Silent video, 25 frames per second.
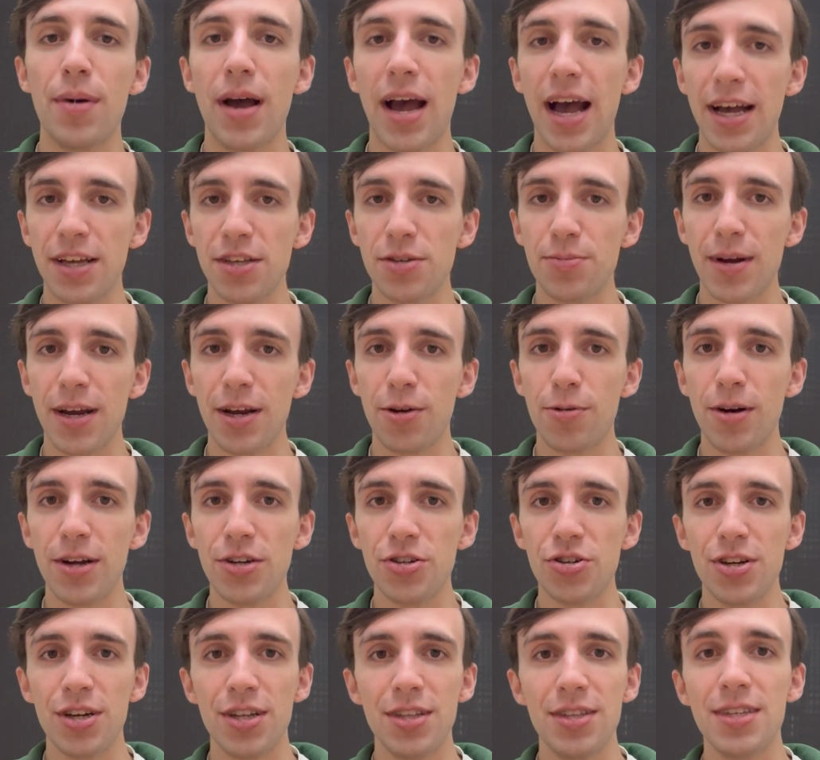ask my
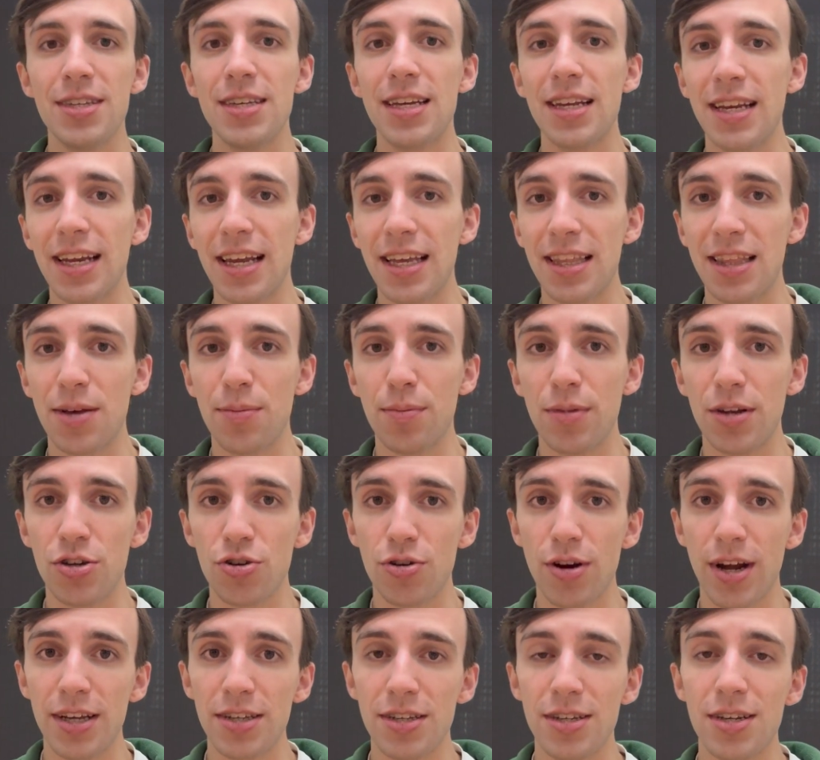questions, and get them
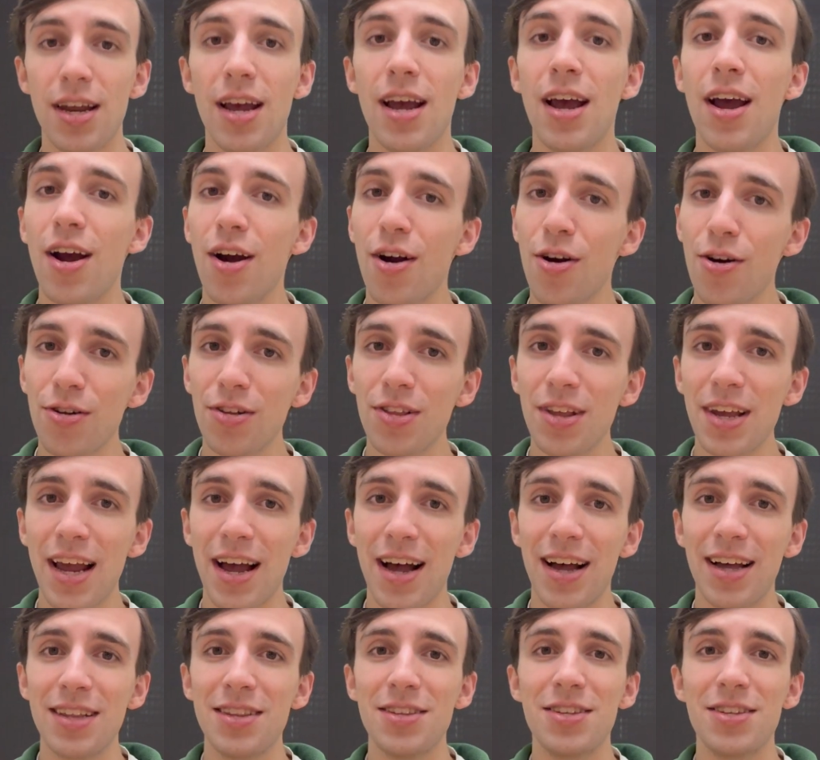addressed early on,